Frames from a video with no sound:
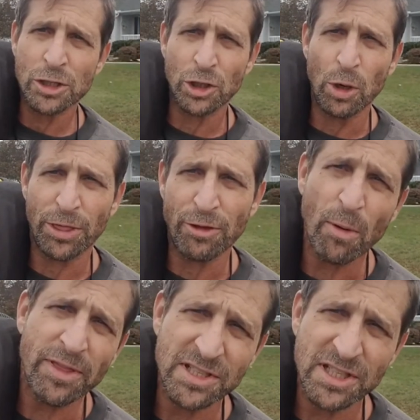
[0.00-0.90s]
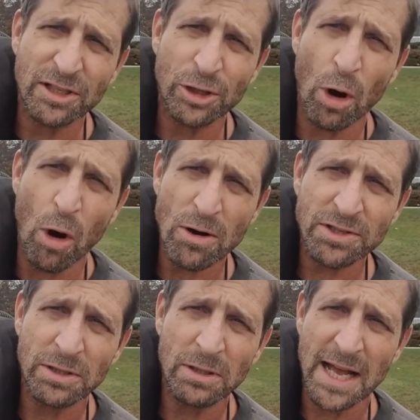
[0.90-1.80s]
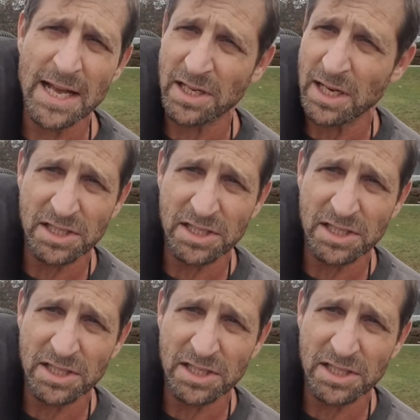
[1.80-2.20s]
So throw these into your arsenal as a